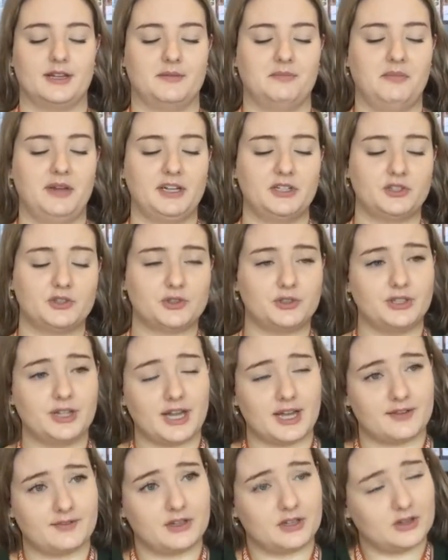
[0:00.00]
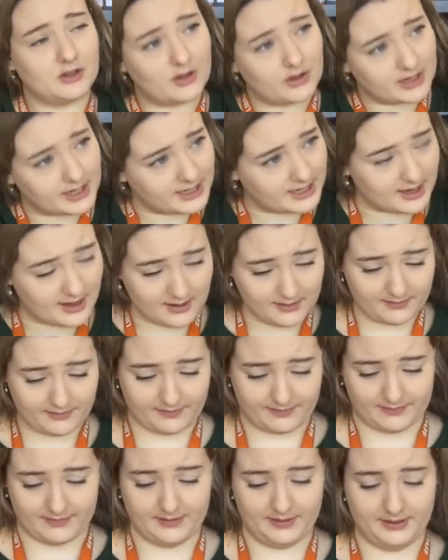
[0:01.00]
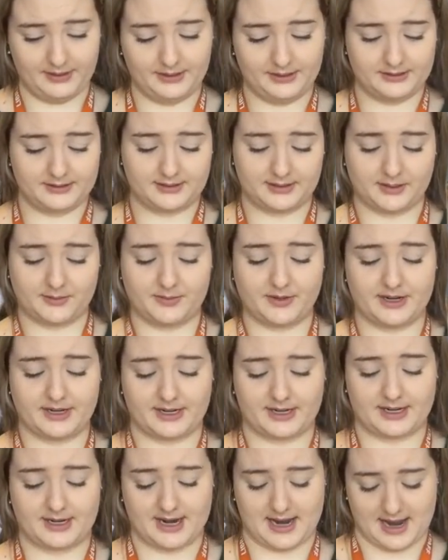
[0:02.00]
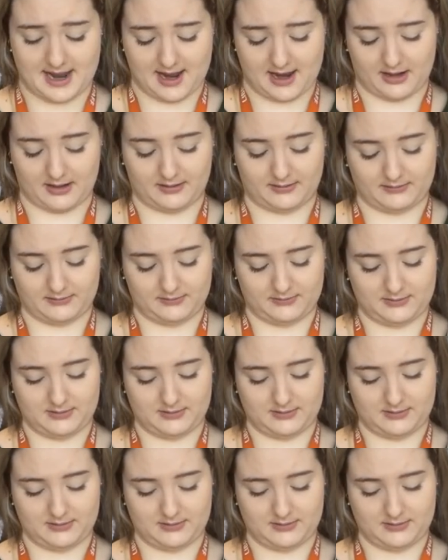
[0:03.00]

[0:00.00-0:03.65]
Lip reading: Make sure you have it long enough to where it can hang